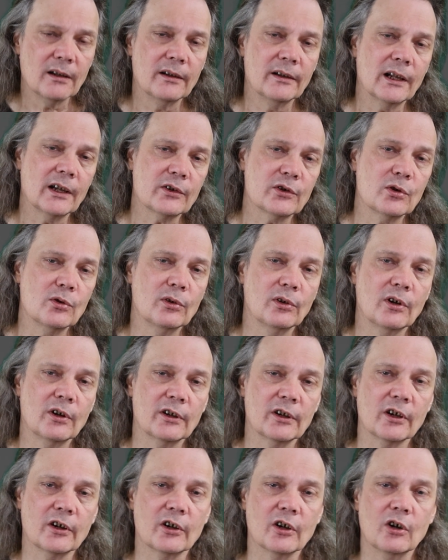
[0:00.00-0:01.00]
Not too
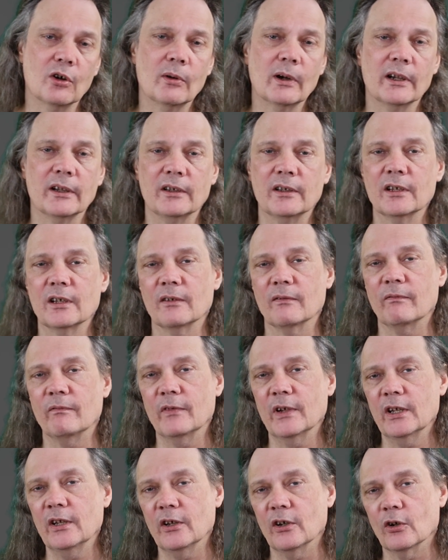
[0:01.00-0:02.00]
long ago, I did a
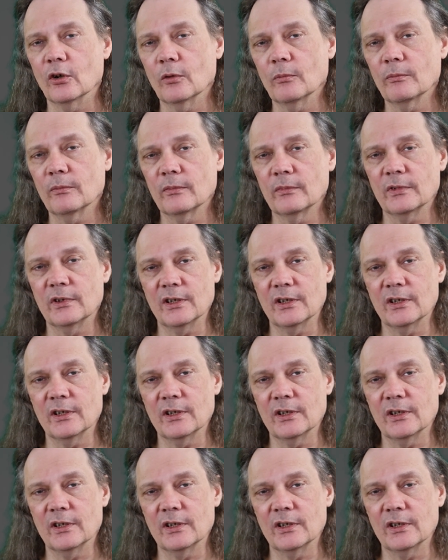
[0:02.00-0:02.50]
video